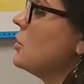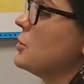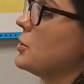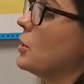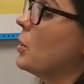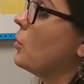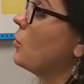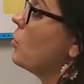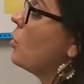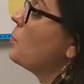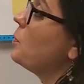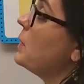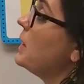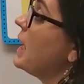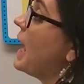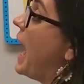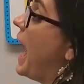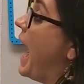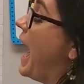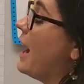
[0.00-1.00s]
So it won't
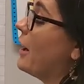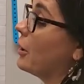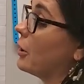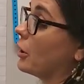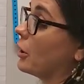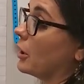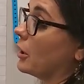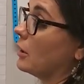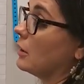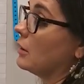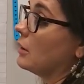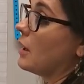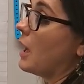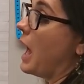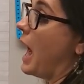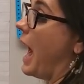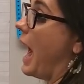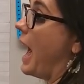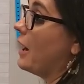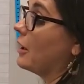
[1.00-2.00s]
be at-er,
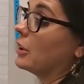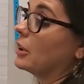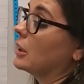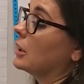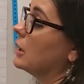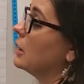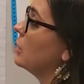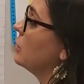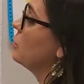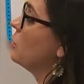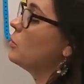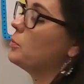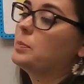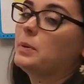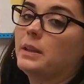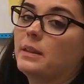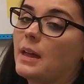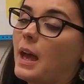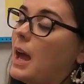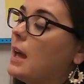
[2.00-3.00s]
at-er. It won't
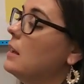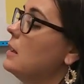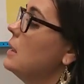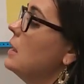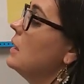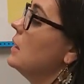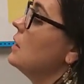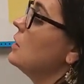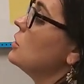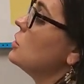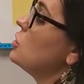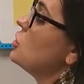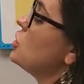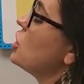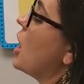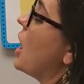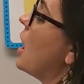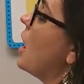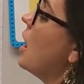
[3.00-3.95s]
be that ch,